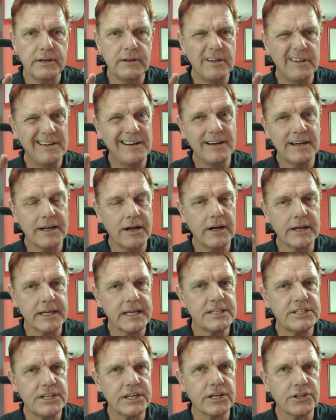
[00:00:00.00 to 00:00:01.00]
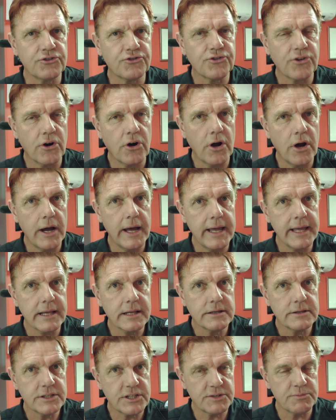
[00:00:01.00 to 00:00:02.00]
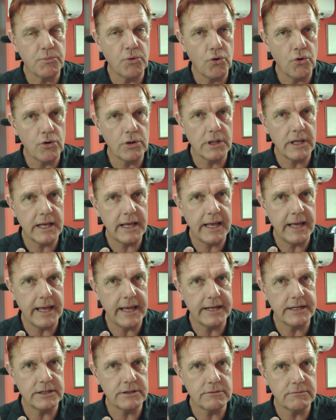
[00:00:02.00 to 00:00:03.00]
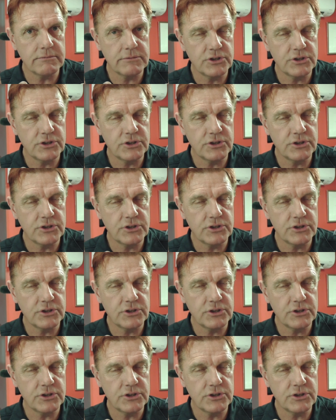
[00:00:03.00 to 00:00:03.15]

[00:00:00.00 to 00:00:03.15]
I guess you could try smaller and